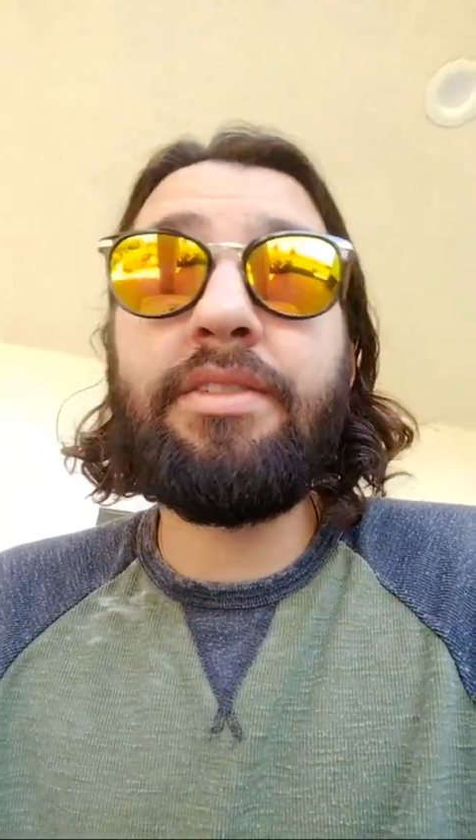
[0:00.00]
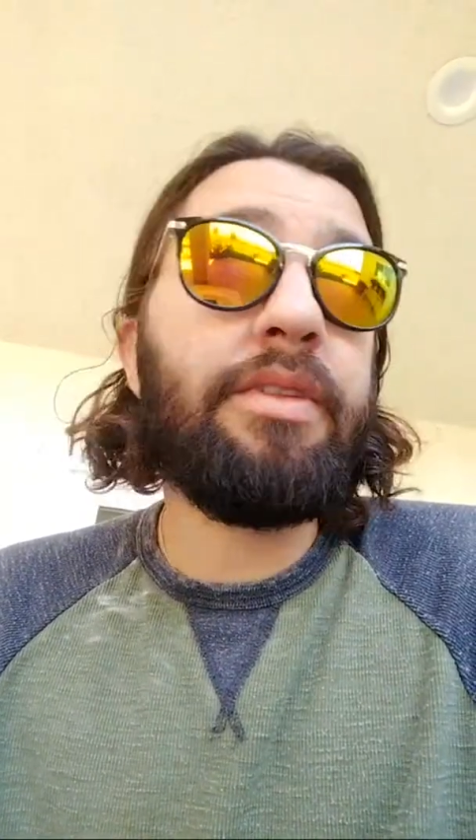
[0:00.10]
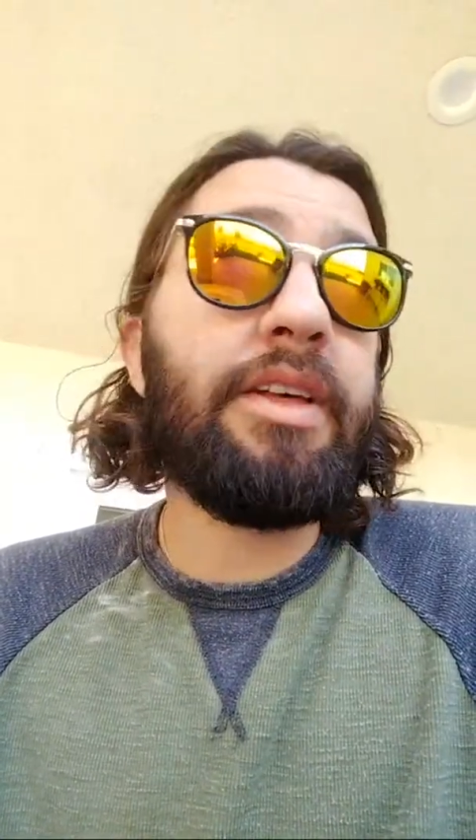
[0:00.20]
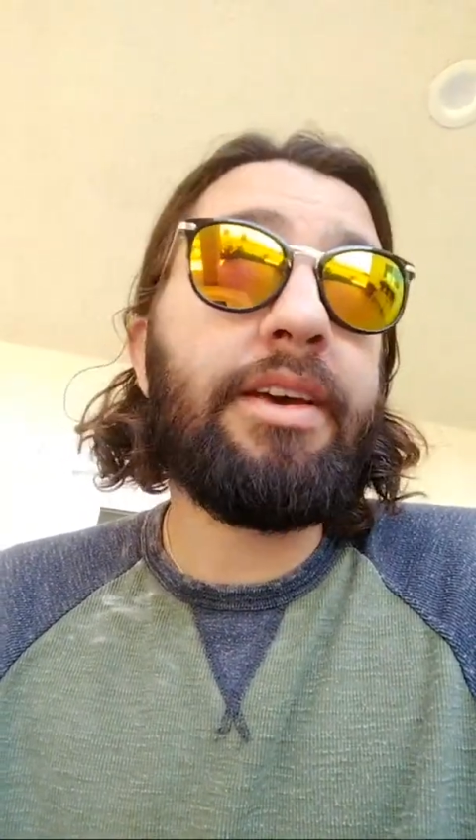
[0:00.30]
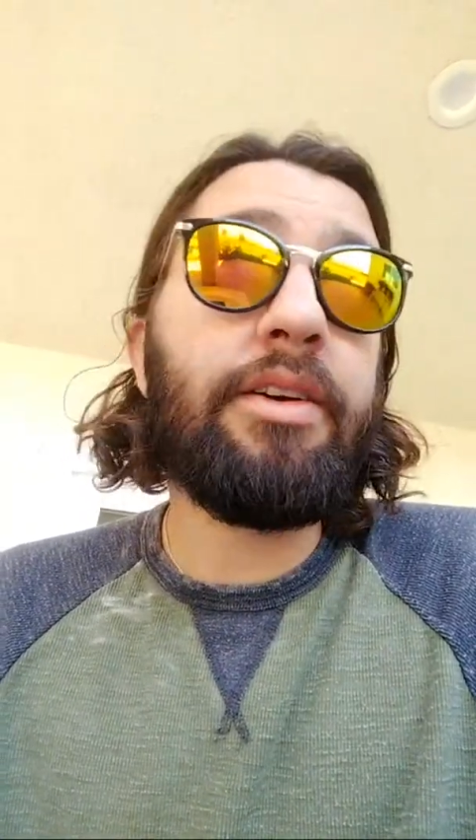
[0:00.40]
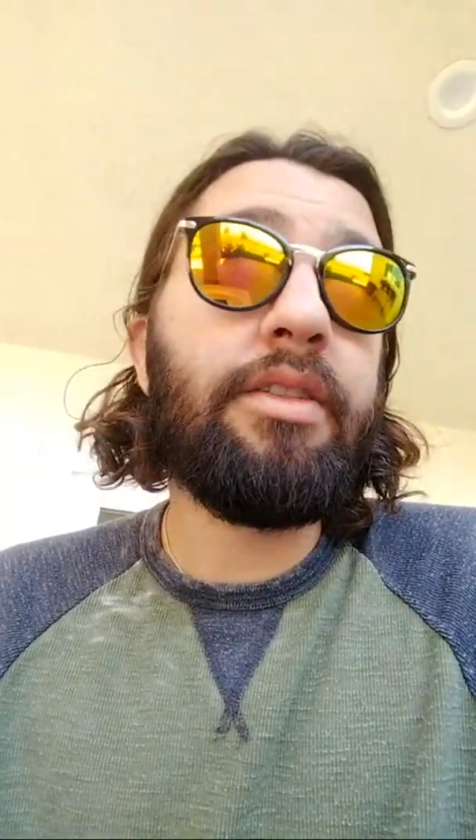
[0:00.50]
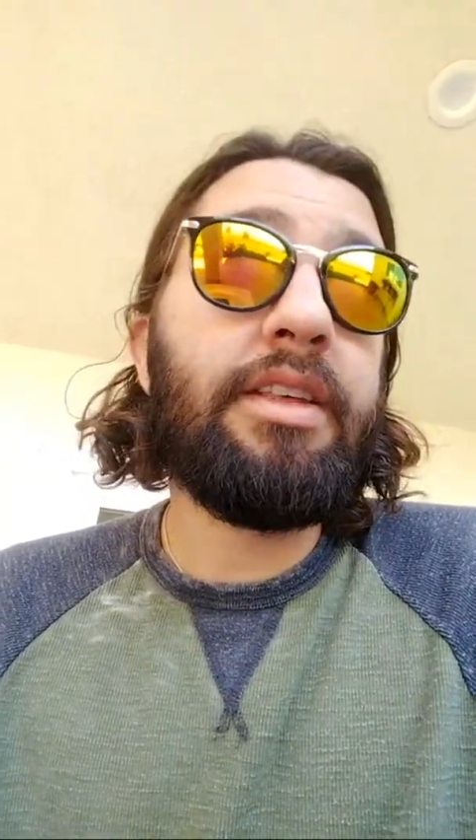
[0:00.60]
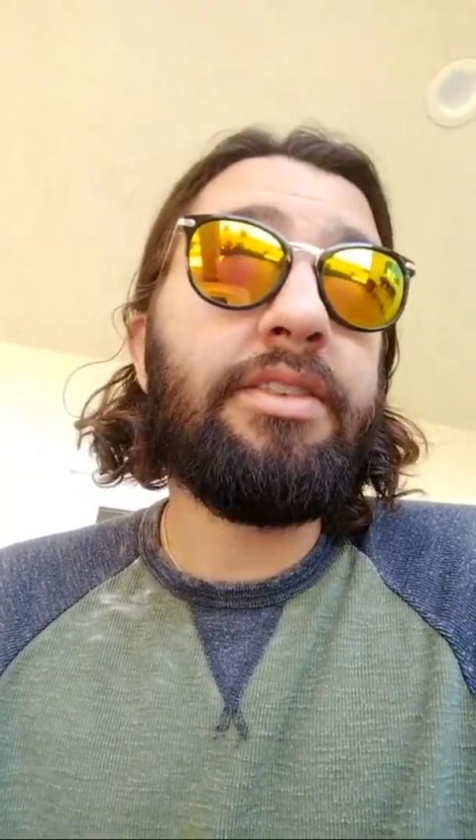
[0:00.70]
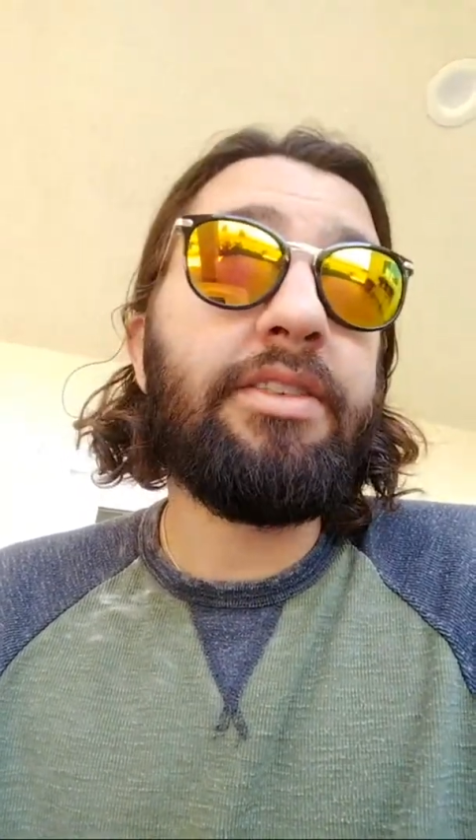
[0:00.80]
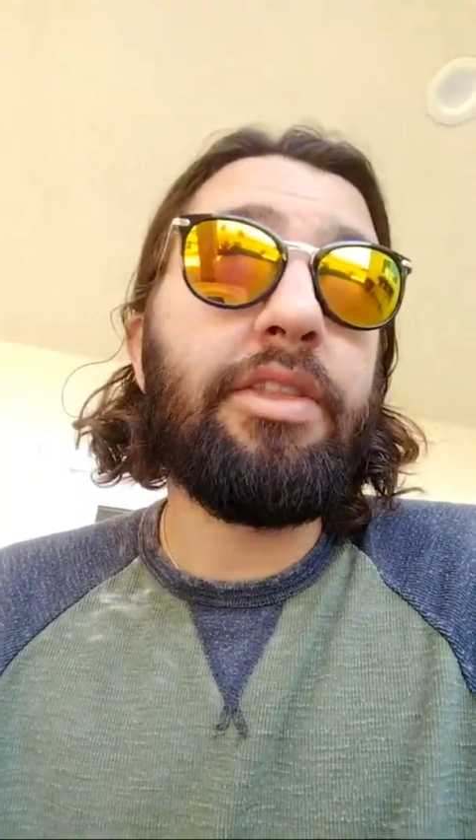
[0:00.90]
of like
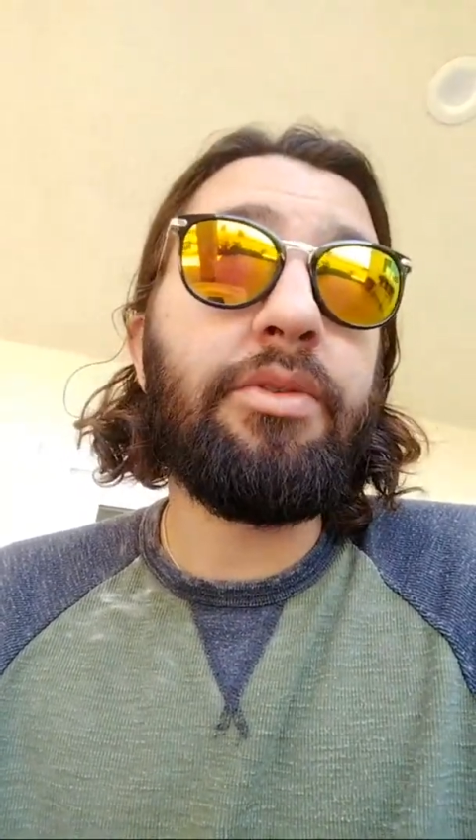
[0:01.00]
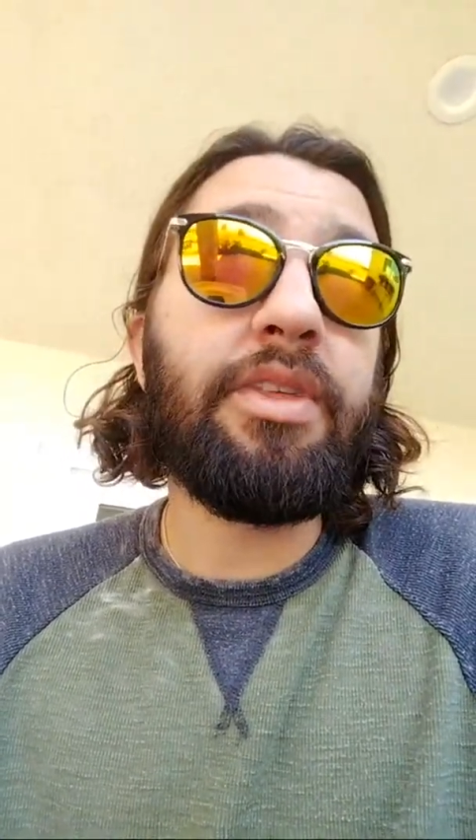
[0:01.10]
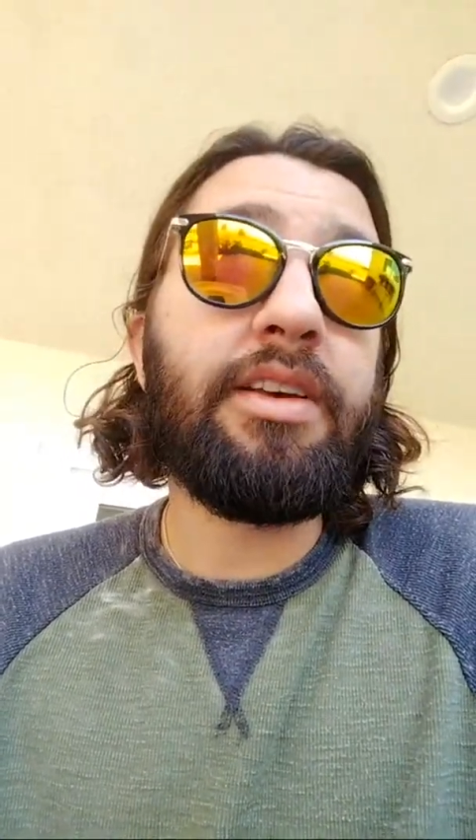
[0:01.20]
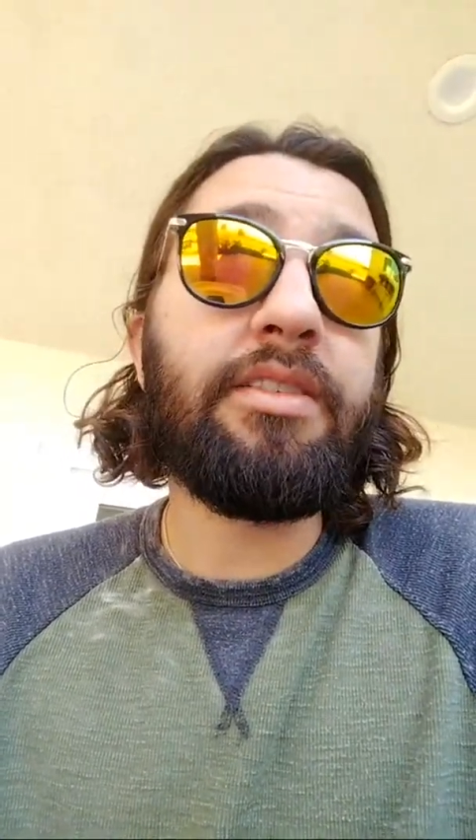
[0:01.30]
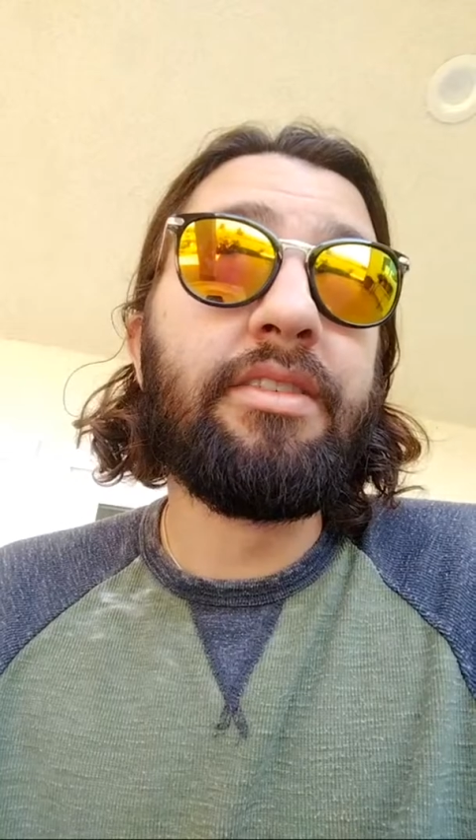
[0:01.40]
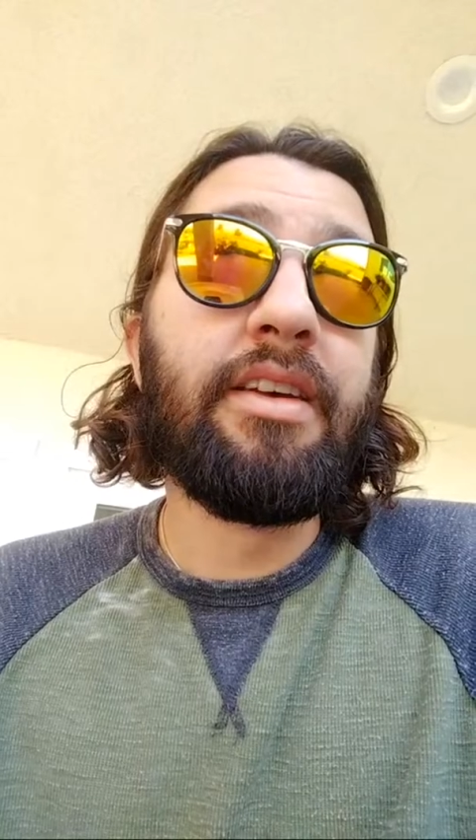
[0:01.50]
these other things